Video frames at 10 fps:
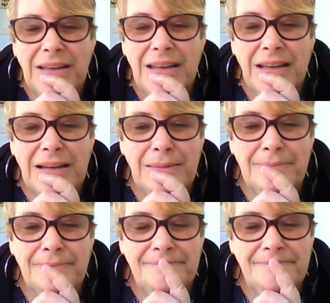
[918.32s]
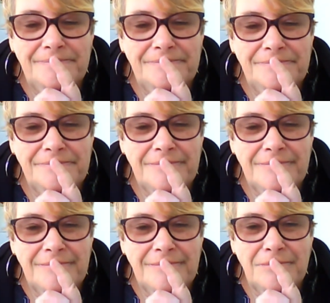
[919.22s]

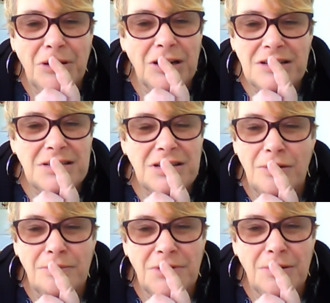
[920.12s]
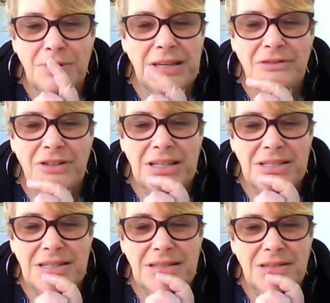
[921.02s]
But I just hope nobody ever
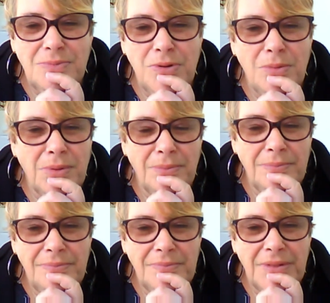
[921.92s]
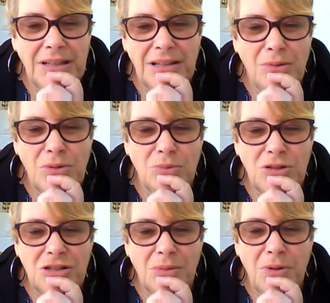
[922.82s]
gets this problem. I wouldn't
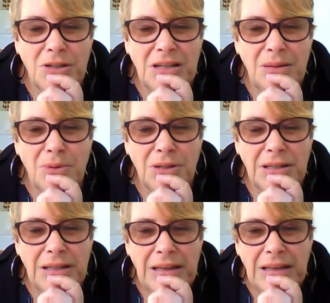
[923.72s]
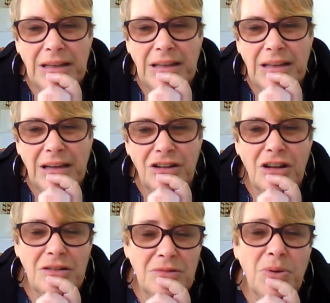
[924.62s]
wish it upon anybody. I
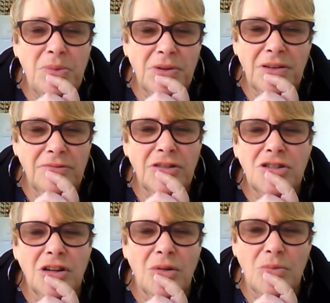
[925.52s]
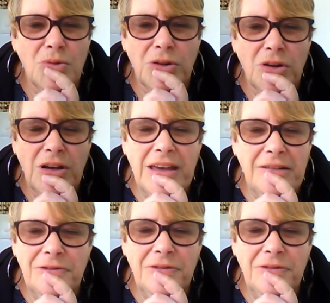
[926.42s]
know there are people that have lost a lot more than I have,